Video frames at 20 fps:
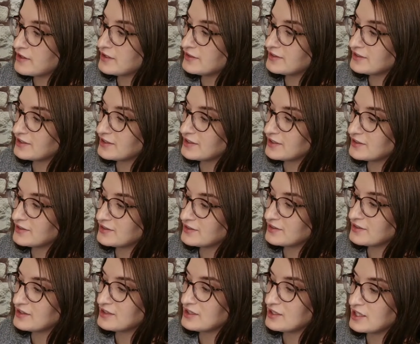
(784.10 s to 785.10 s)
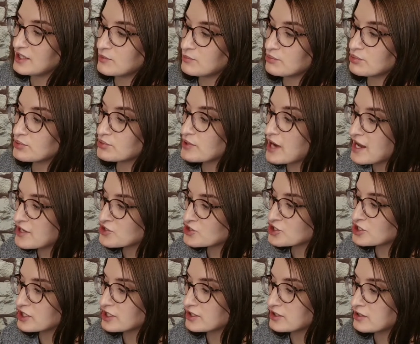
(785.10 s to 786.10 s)
this is the
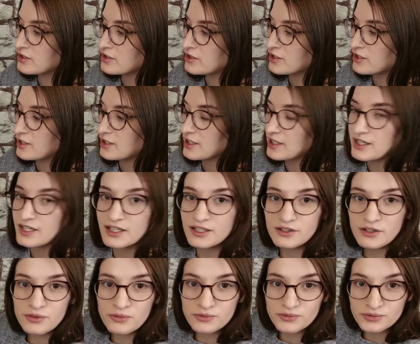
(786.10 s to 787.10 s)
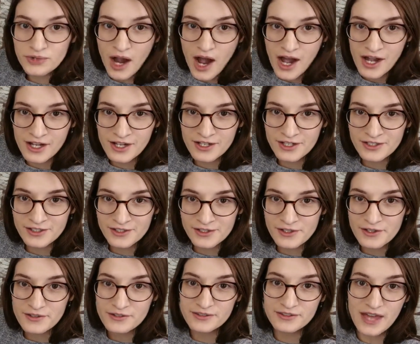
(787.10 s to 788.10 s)
impression in the rock.
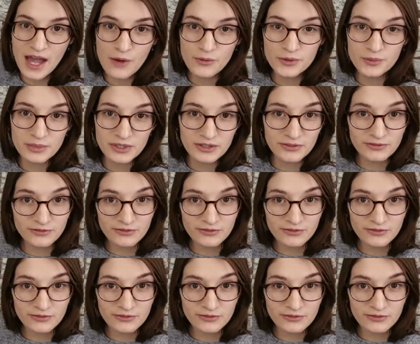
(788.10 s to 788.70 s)
That would be a